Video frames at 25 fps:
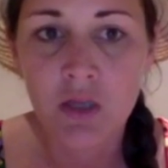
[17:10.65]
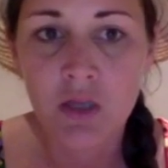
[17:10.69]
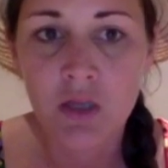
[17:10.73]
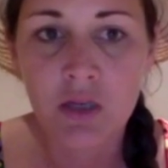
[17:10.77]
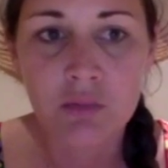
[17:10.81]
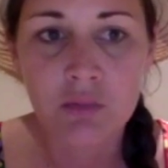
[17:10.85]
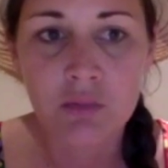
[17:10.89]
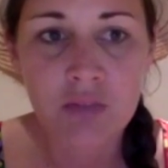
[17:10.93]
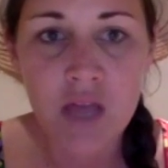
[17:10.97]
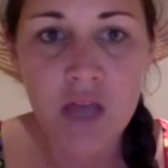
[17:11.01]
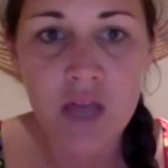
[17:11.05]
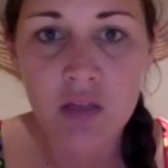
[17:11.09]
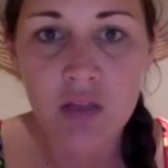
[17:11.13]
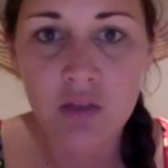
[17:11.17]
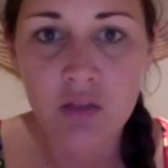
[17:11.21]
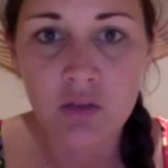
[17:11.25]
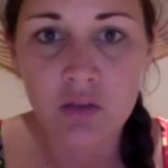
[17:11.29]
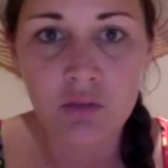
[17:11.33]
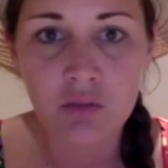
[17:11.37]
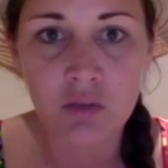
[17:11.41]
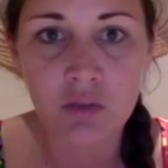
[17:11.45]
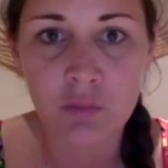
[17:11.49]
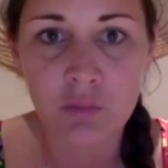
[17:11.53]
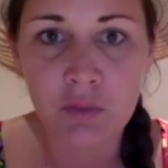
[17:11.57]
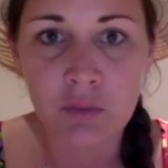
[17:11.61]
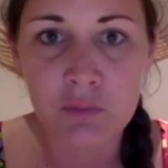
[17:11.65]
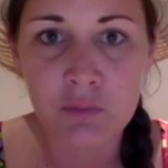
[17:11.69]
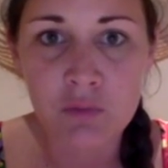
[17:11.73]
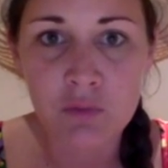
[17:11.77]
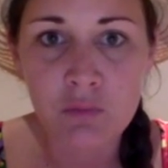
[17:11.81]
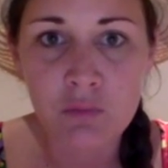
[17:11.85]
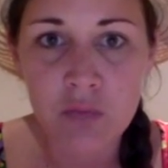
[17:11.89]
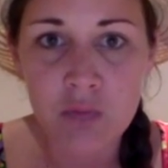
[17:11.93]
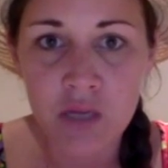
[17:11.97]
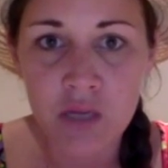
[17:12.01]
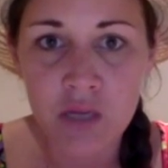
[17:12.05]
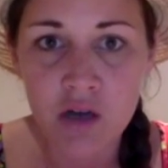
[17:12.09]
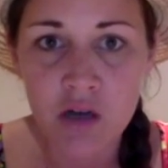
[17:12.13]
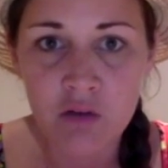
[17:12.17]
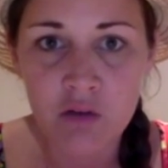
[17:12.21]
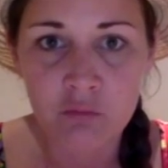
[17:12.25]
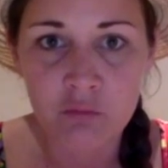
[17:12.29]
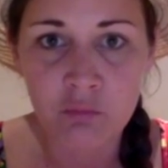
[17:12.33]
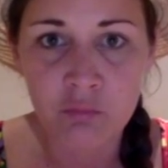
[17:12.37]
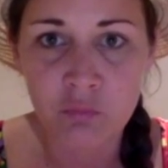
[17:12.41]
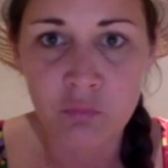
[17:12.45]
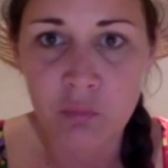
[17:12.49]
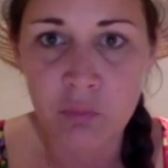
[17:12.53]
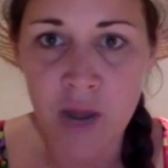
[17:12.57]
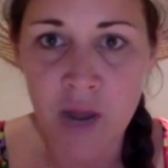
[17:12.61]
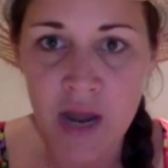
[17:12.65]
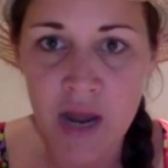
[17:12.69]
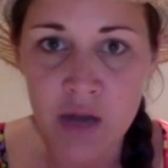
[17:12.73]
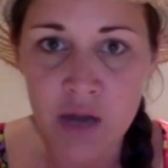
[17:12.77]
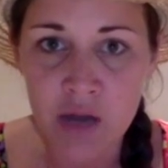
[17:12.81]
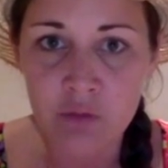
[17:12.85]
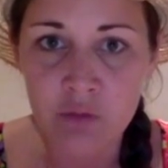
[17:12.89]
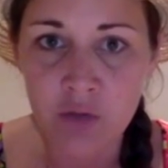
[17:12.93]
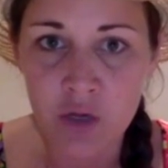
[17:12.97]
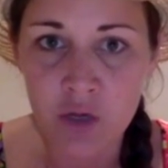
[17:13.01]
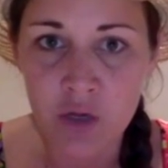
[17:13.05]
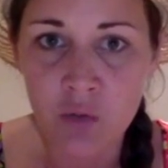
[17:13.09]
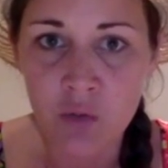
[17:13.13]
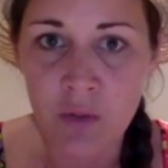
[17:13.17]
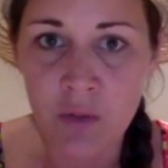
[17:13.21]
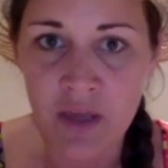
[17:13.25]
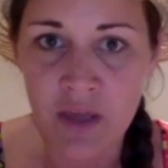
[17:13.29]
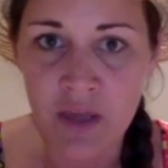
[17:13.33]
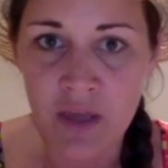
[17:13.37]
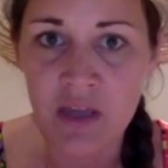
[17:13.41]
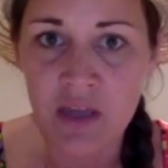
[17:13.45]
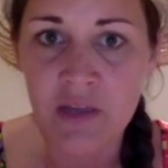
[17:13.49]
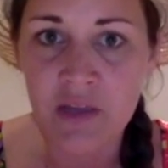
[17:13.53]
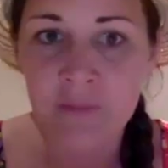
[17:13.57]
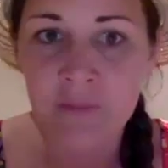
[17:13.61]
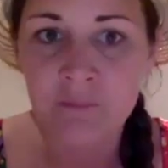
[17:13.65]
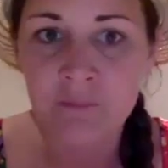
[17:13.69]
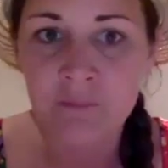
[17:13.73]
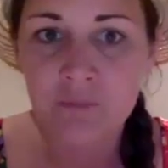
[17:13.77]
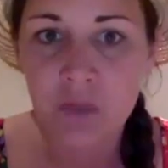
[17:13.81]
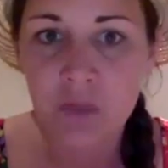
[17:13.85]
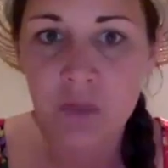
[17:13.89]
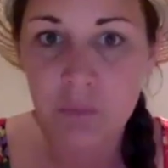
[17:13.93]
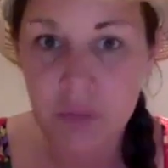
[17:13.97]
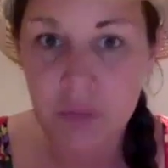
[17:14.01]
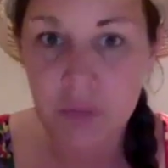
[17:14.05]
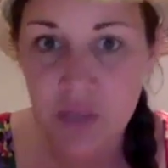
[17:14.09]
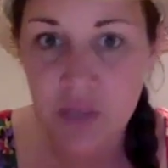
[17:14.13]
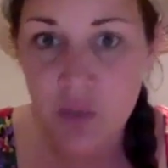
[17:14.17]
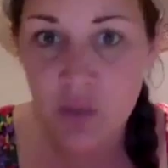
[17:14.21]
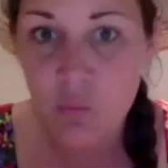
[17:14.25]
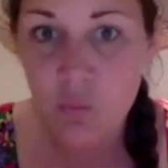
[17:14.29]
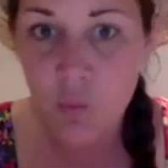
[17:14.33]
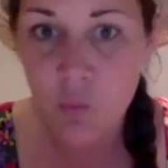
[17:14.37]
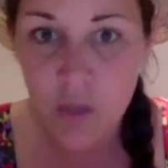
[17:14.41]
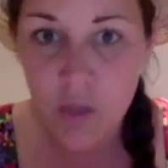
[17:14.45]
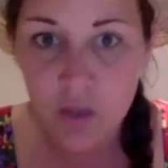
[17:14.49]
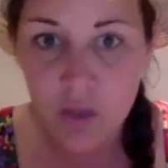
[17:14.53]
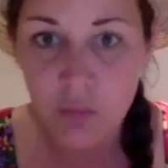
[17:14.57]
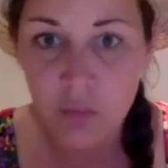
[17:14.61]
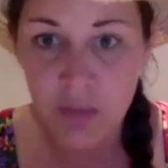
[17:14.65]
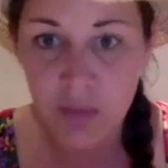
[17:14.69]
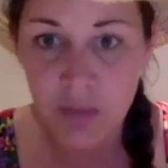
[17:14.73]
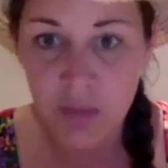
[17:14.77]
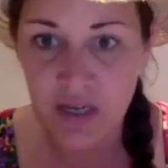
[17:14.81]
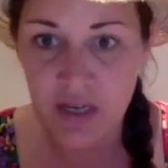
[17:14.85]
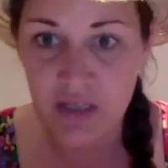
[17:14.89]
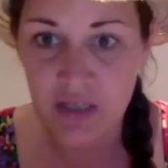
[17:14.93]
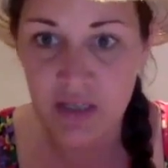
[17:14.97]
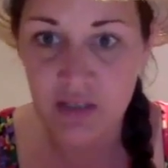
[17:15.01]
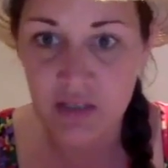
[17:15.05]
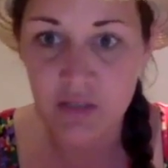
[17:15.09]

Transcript: I'm telling you, like, people may not buy right away, but they will buy.